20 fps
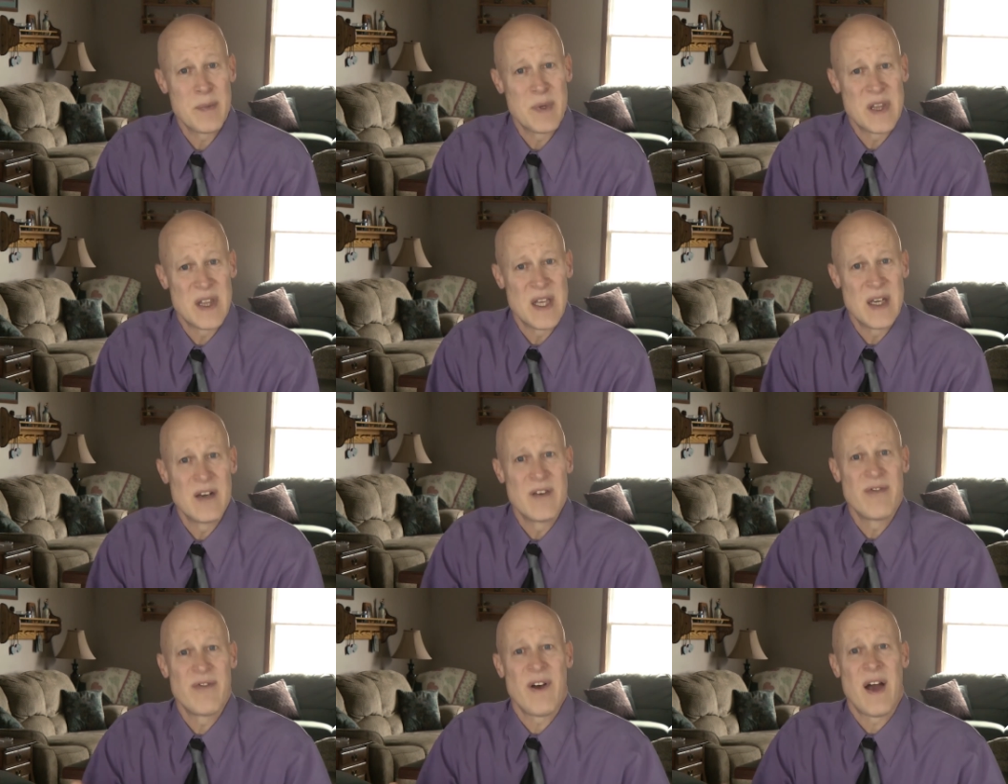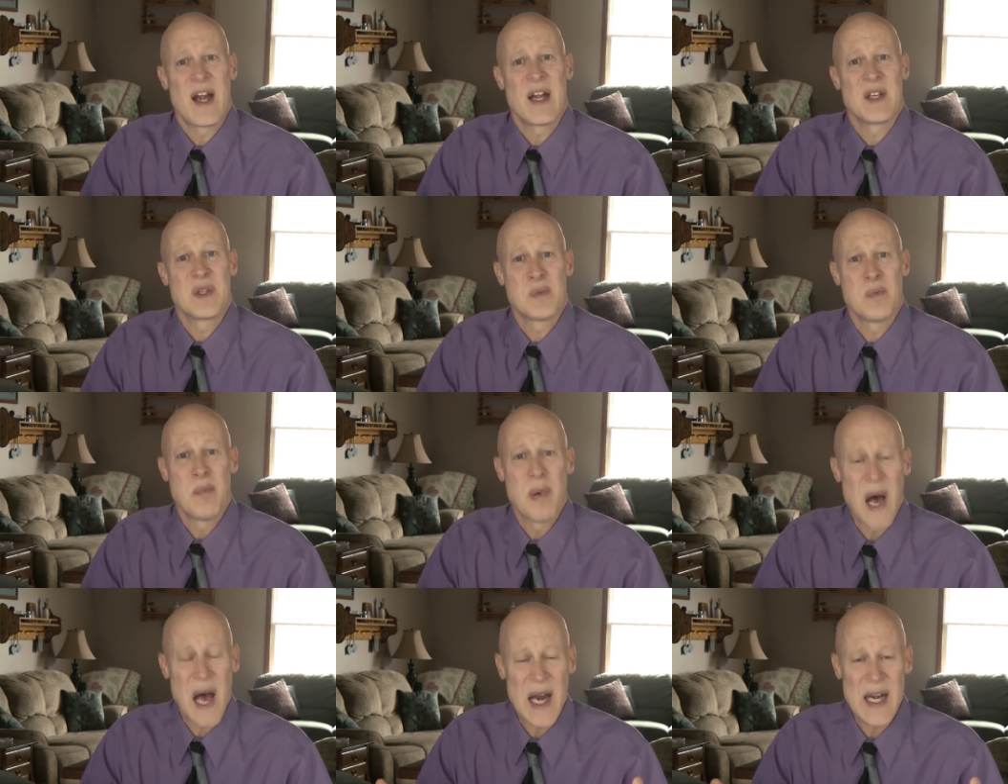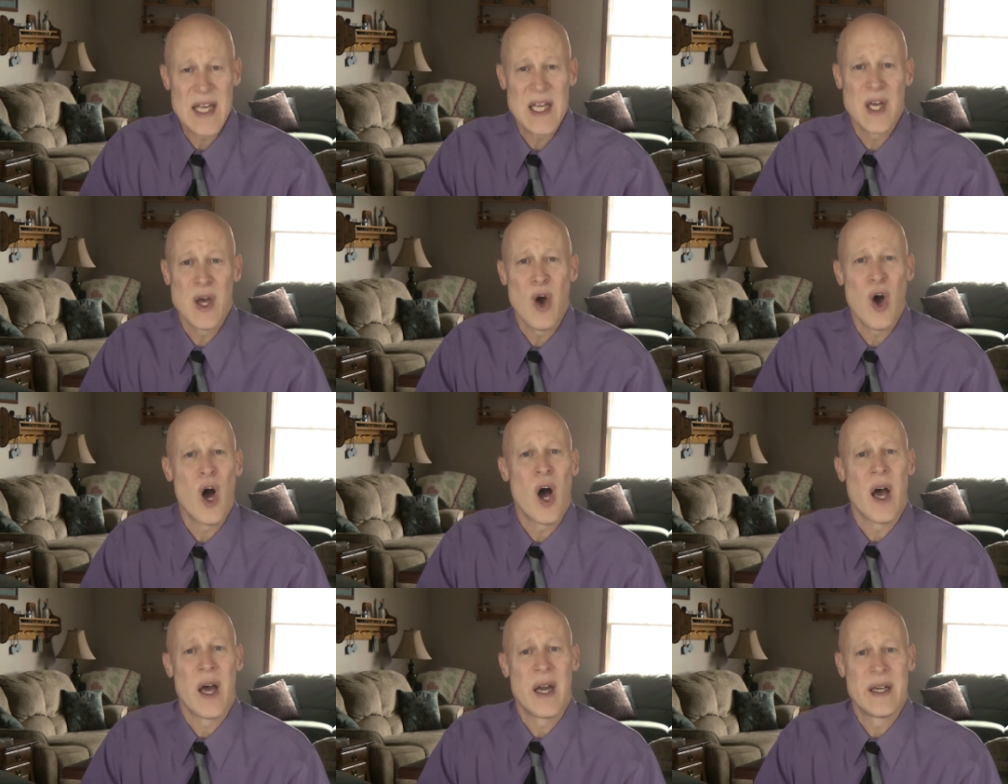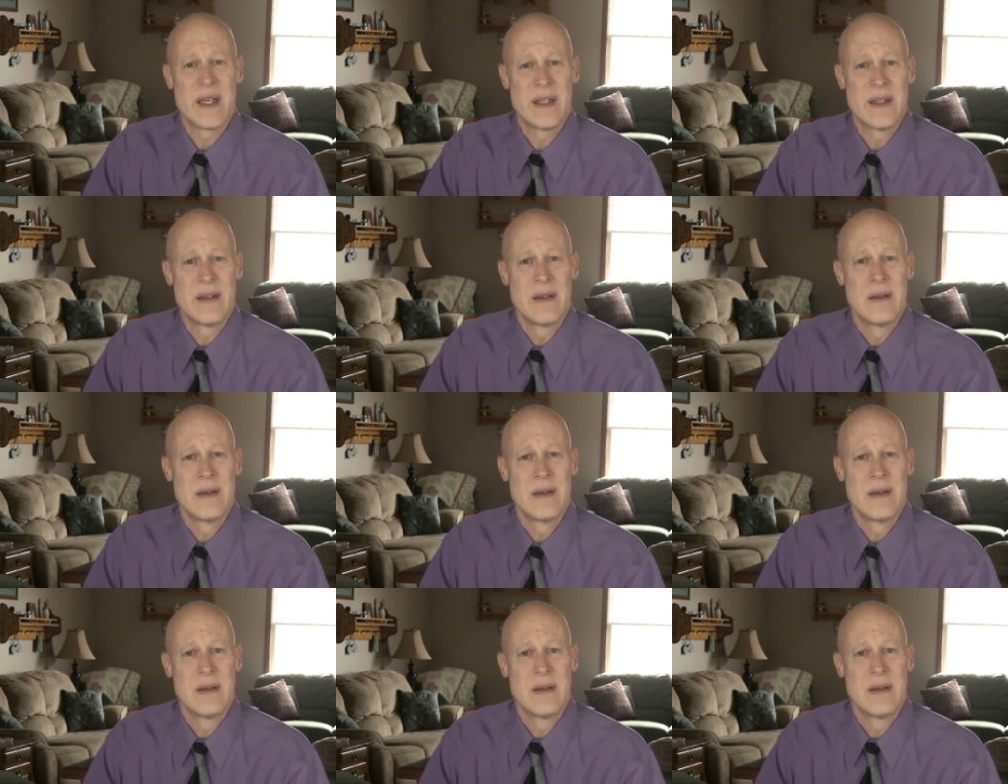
but then to find his body gone,